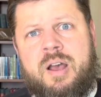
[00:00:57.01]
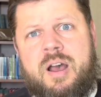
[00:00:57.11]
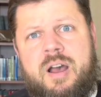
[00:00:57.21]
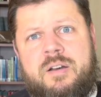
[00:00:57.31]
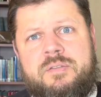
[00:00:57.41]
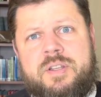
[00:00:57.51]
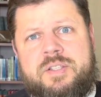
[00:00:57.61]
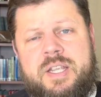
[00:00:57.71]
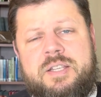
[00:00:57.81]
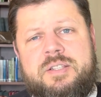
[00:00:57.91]
of the
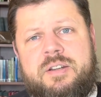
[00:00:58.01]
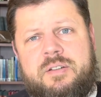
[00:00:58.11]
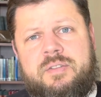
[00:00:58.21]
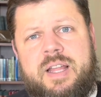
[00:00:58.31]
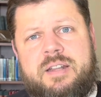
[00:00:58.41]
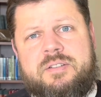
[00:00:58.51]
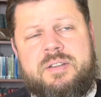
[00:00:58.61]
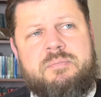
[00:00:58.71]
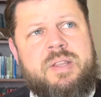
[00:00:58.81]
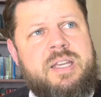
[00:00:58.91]
season of Lent,
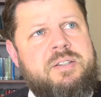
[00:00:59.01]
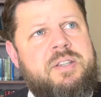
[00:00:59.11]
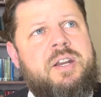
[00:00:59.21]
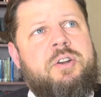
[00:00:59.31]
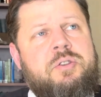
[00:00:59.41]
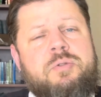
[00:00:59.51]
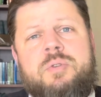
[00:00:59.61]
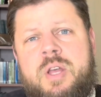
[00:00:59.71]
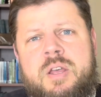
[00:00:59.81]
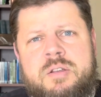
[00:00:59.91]
some things that are you